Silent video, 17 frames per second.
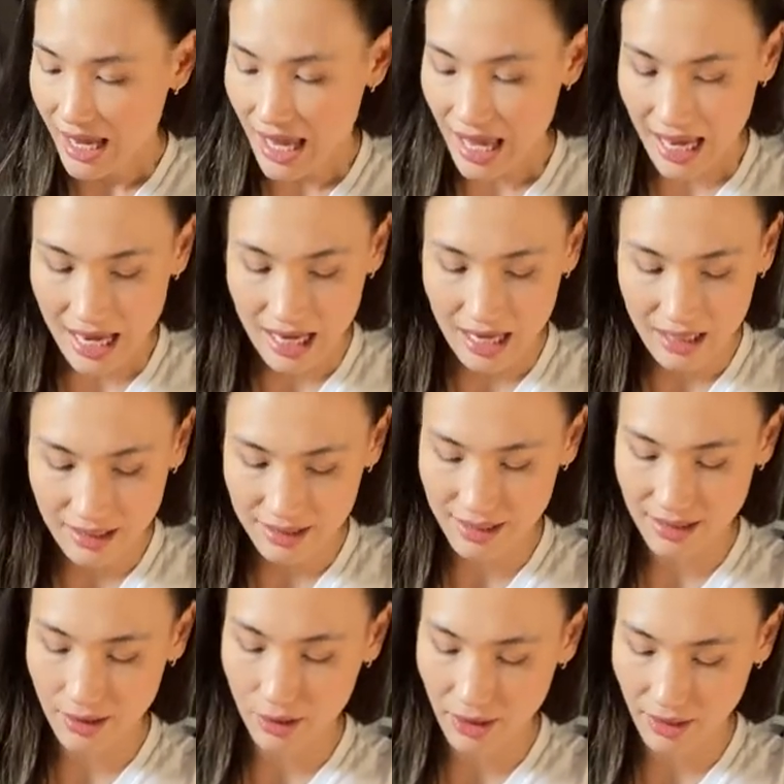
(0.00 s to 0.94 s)
And
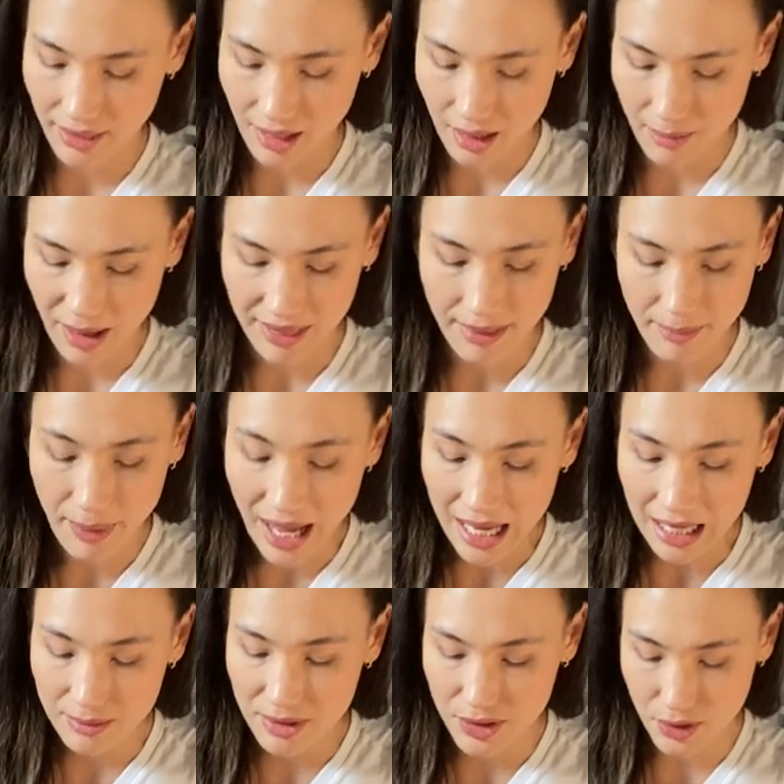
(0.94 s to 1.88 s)
the good thing about the
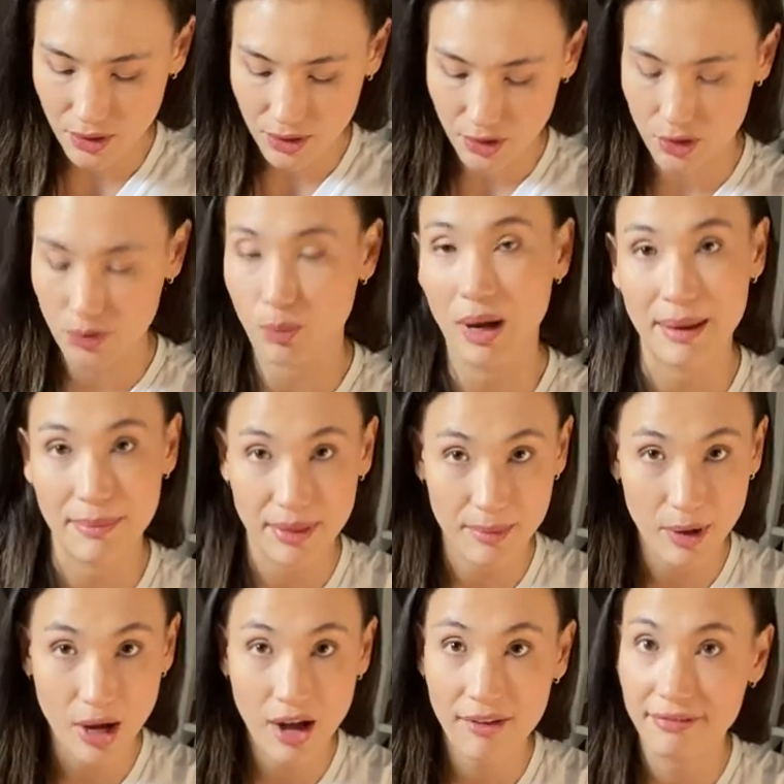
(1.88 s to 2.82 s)
bottom is you can just wipe
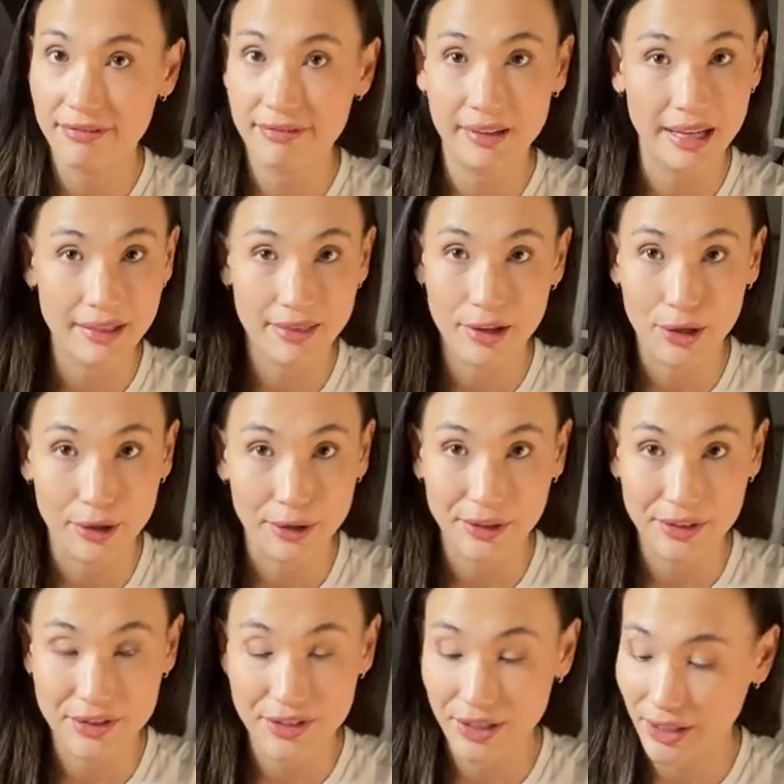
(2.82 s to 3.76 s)
them off and they're
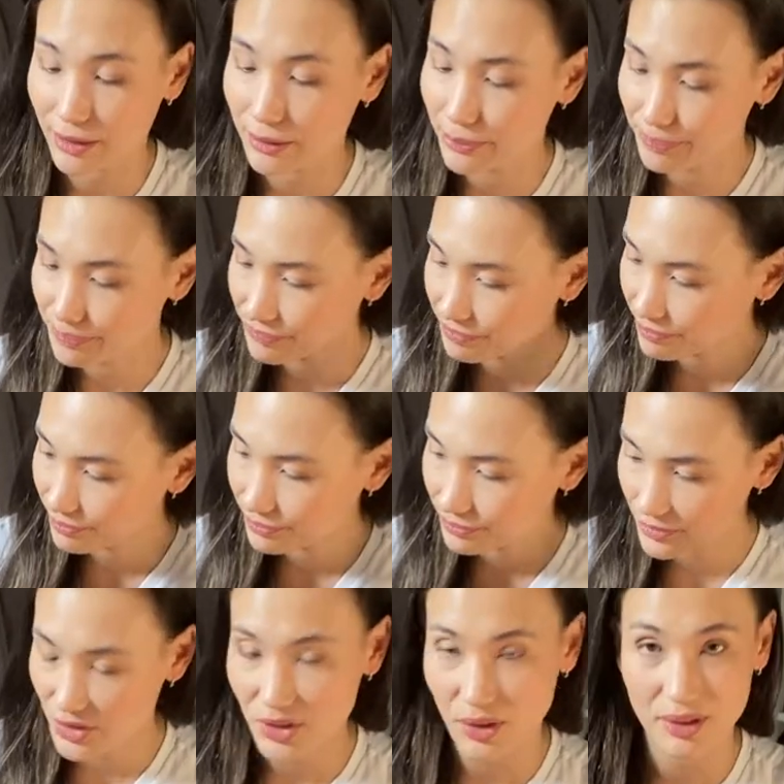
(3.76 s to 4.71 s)
good to go.
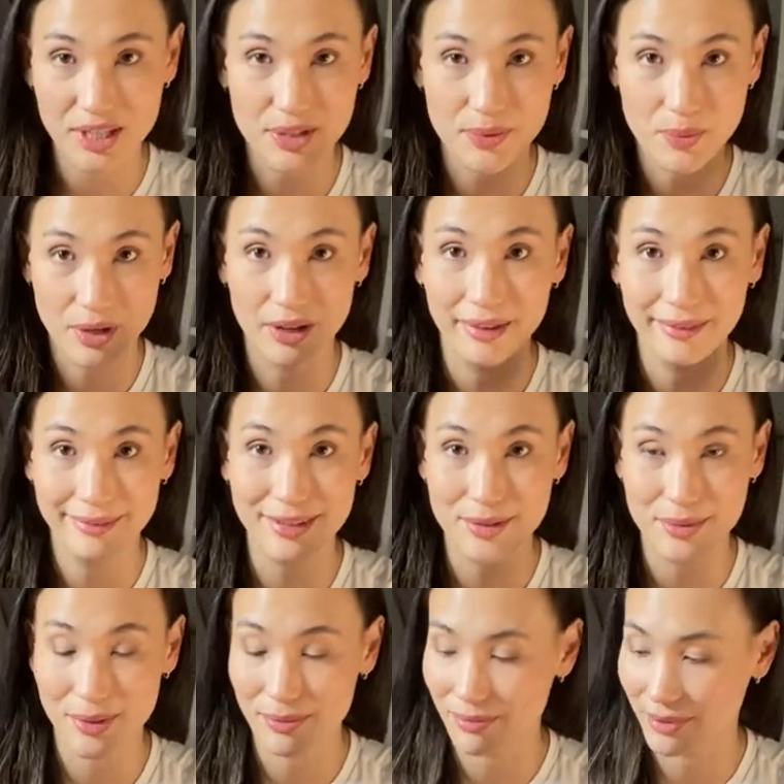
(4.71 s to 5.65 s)
So these were
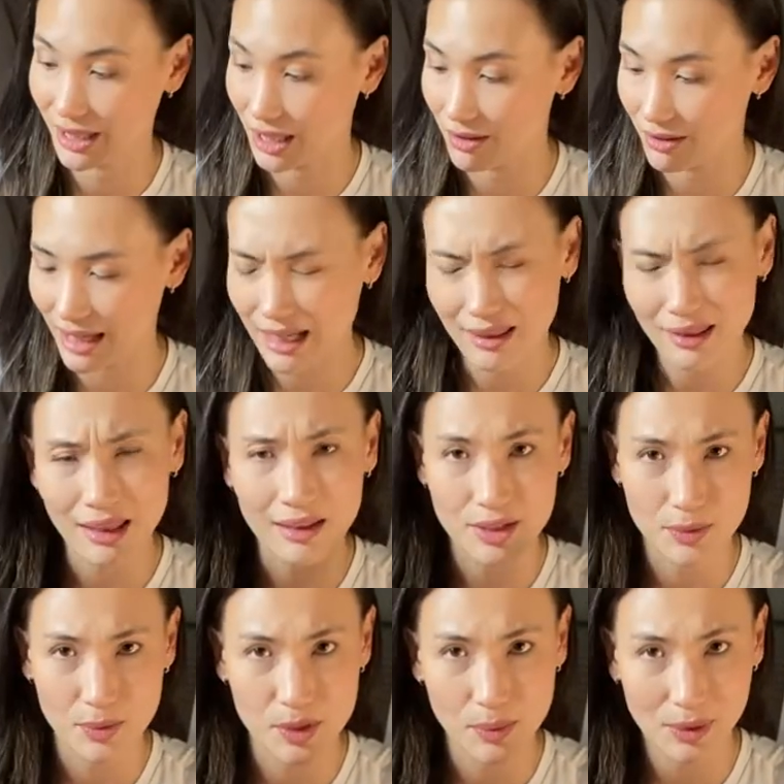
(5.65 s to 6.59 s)
really great. I think
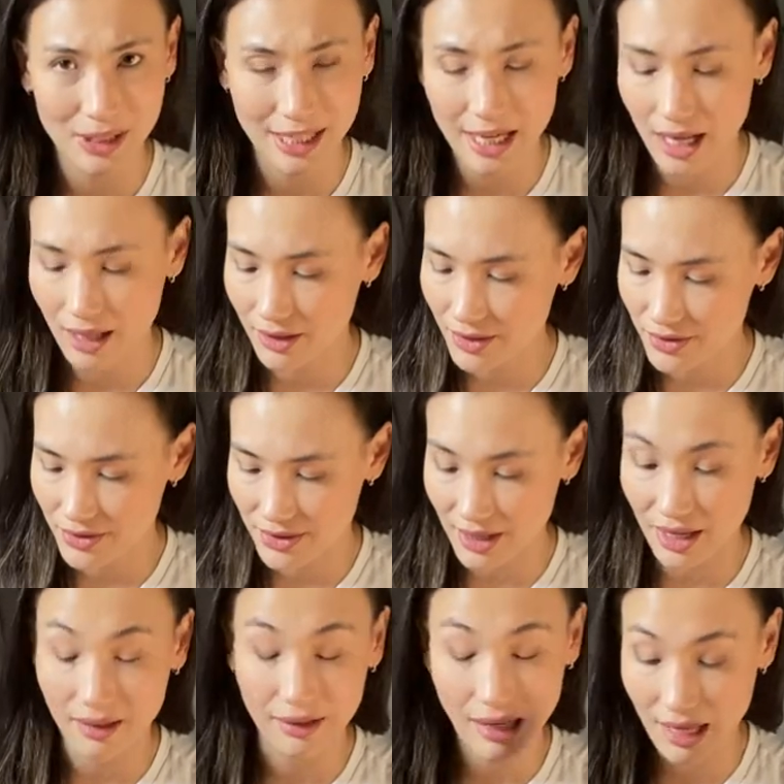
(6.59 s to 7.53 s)
these were $20,
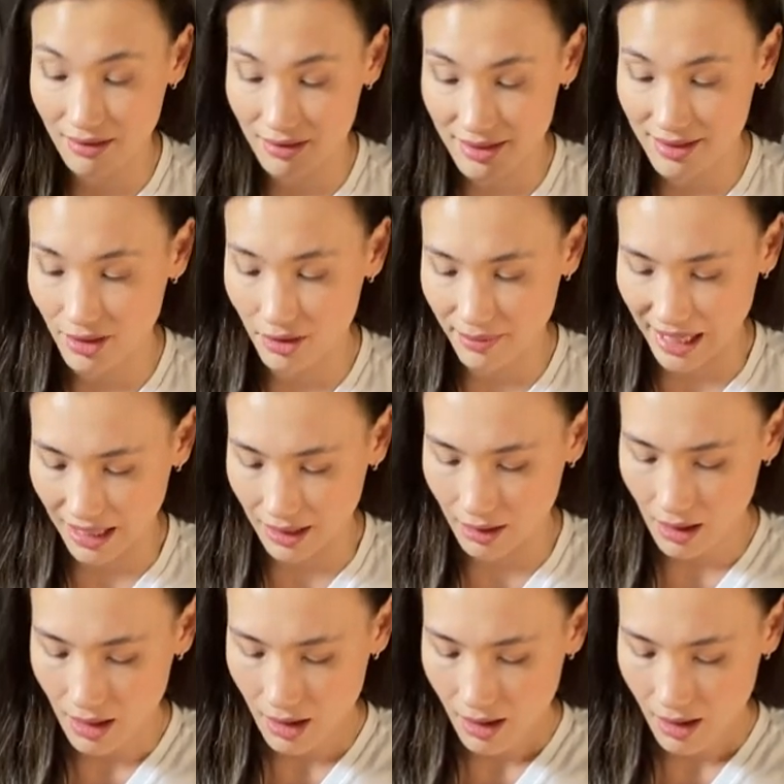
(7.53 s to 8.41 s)
and again, still made.